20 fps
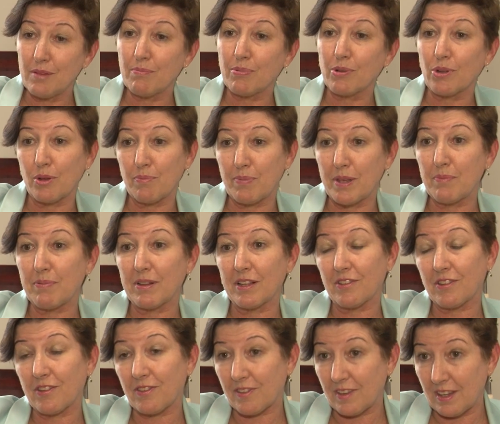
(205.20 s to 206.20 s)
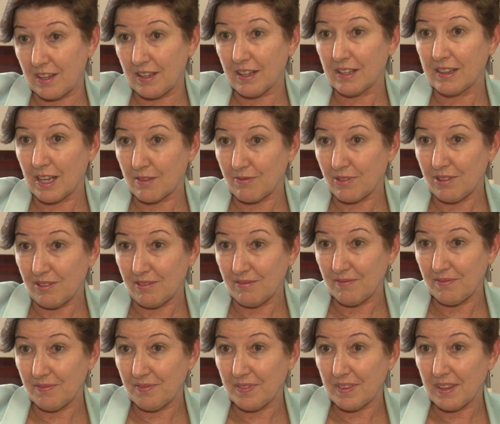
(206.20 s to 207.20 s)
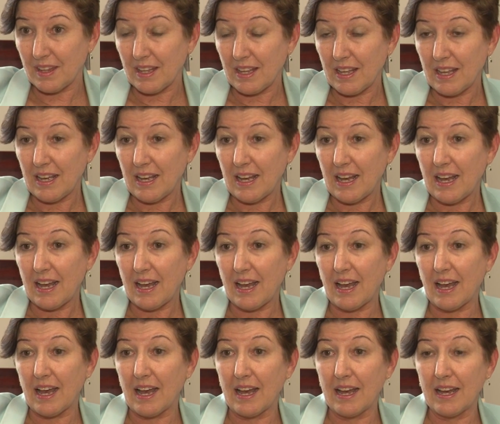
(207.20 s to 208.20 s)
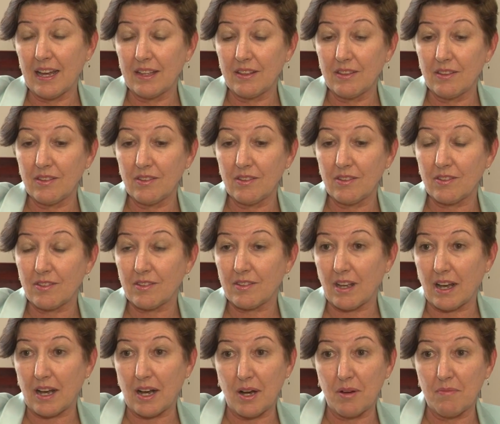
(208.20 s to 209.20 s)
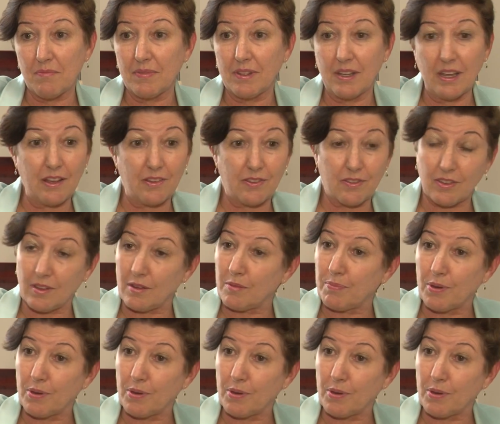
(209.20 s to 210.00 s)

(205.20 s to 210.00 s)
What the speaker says: employ people at a senior level. And yes, the